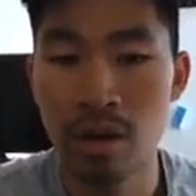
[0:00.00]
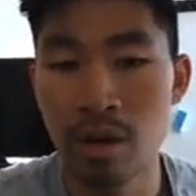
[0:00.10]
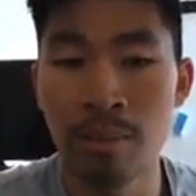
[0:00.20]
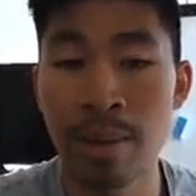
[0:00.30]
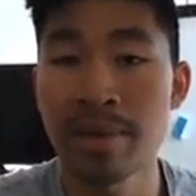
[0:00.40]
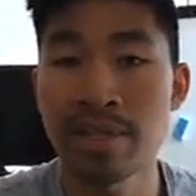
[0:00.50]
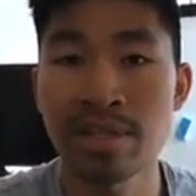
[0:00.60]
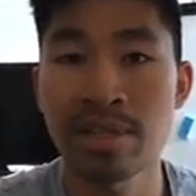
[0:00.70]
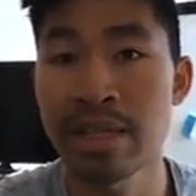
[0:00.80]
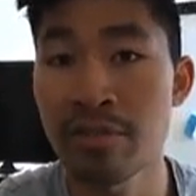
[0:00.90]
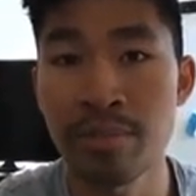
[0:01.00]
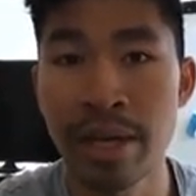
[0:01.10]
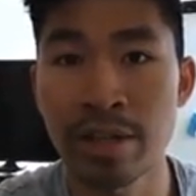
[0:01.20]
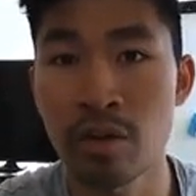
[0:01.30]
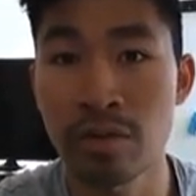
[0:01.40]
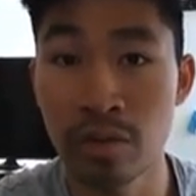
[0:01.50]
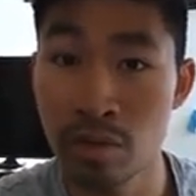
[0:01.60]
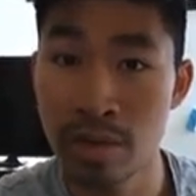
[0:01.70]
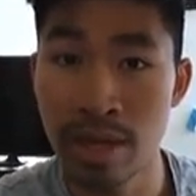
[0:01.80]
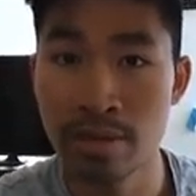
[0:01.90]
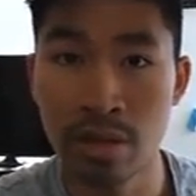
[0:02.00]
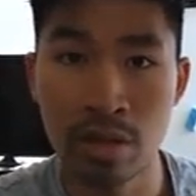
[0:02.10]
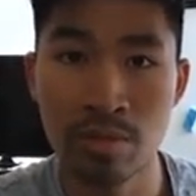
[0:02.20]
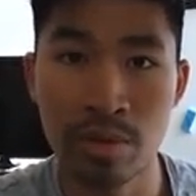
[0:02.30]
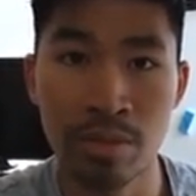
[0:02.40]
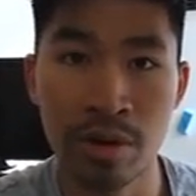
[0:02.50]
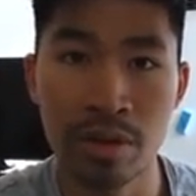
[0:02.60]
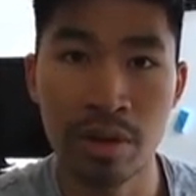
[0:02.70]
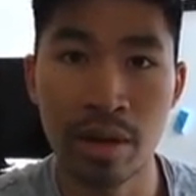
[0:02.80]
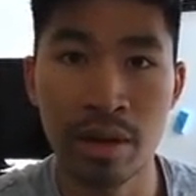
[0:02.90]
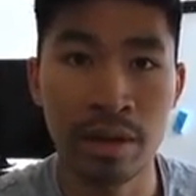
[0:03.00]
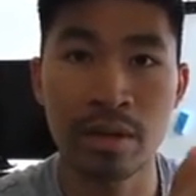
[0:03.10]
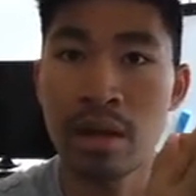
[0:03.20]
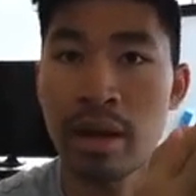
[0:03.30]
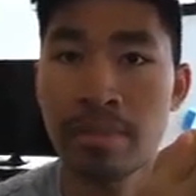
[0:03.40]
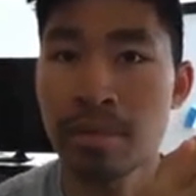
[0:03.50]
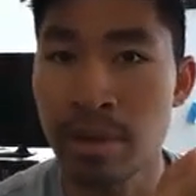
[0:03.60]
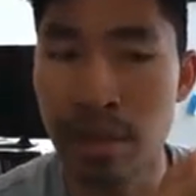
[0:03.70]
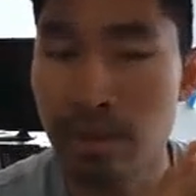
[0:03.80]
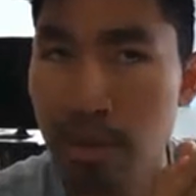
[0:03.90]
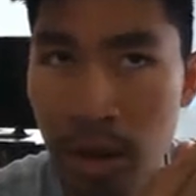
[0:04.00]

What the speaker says: my business never made over $3,000 per month in, I believe,